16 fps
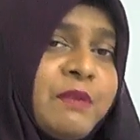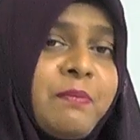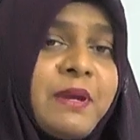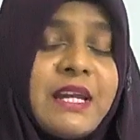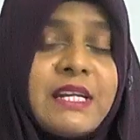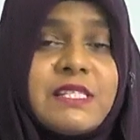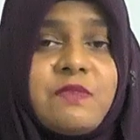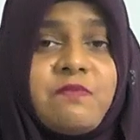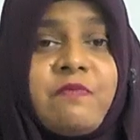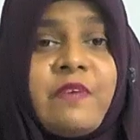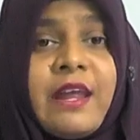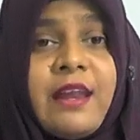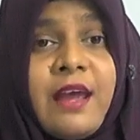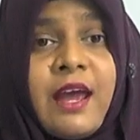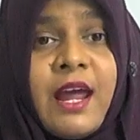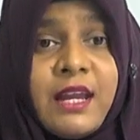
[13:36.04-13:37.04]
means when
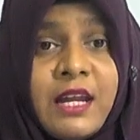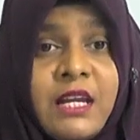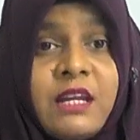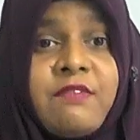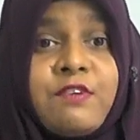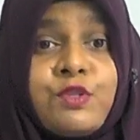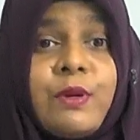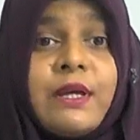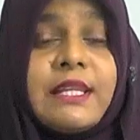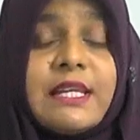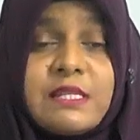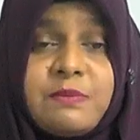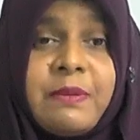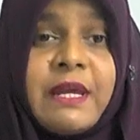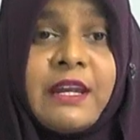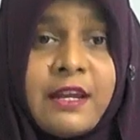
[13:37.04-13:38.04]
an individual is
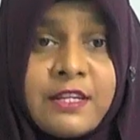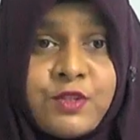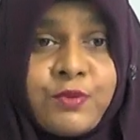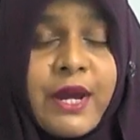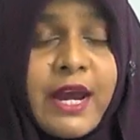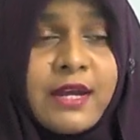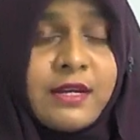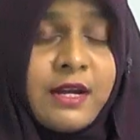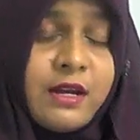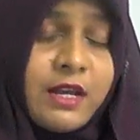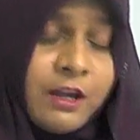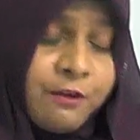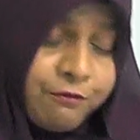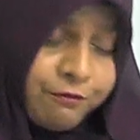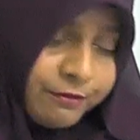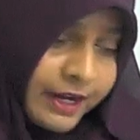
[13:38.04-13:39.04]
being educated.
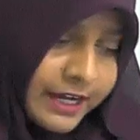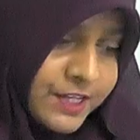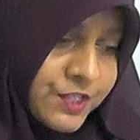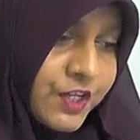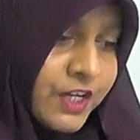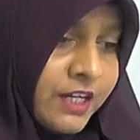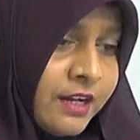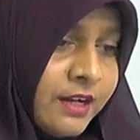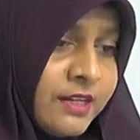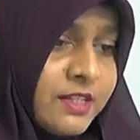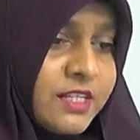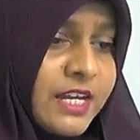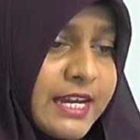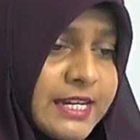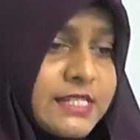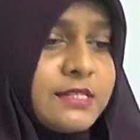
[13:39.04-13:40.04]
If Nigerian
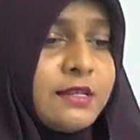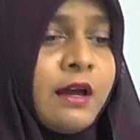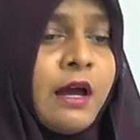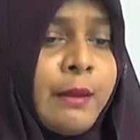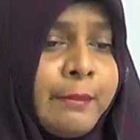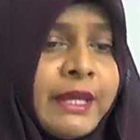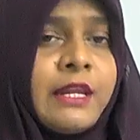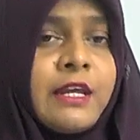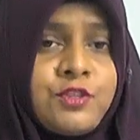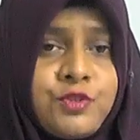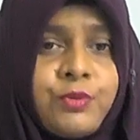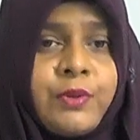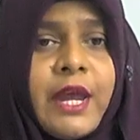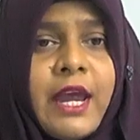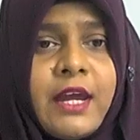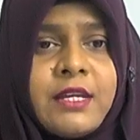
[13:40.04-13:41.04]
kids are being
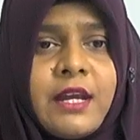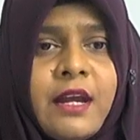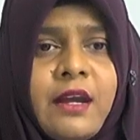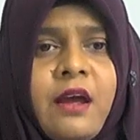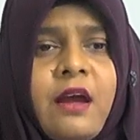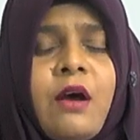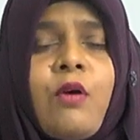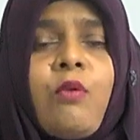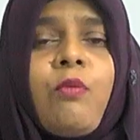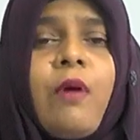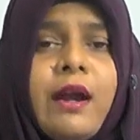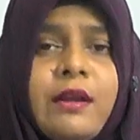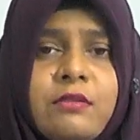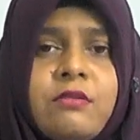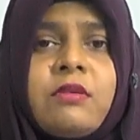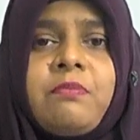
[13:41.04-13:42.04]
educated,
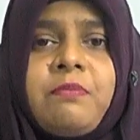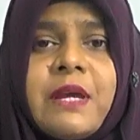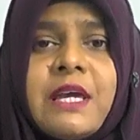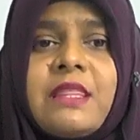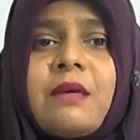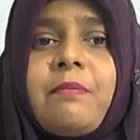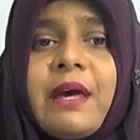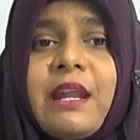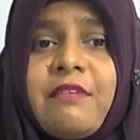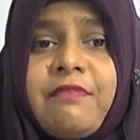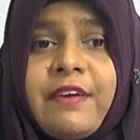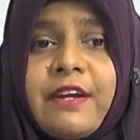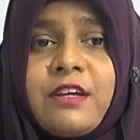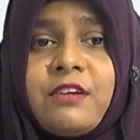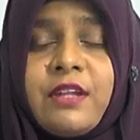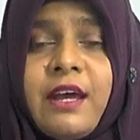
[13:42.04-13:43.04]
what could be the
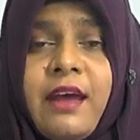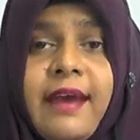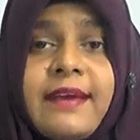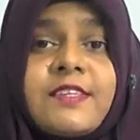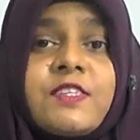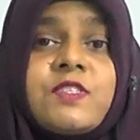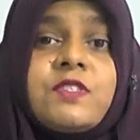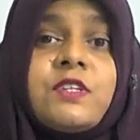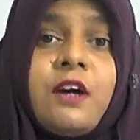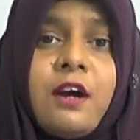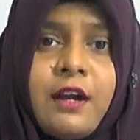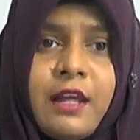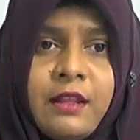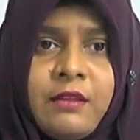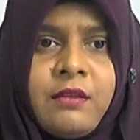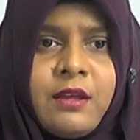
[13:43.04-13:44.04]
benefit to the
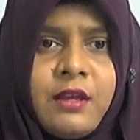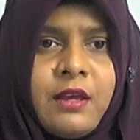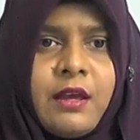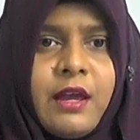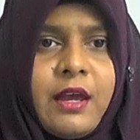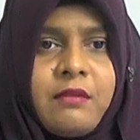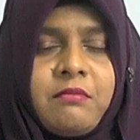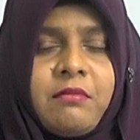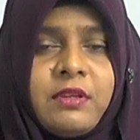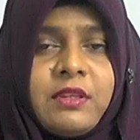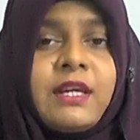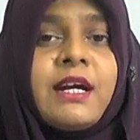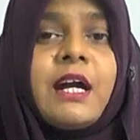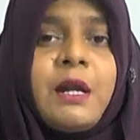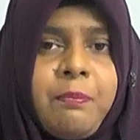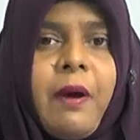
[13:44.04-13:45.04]
external
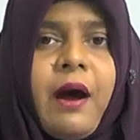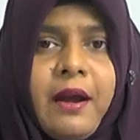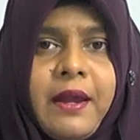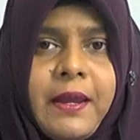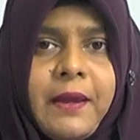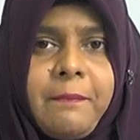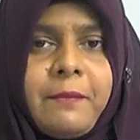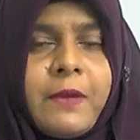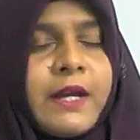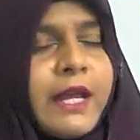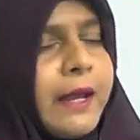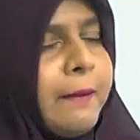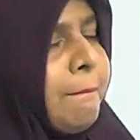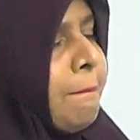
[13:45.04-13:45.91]
third party? Okay.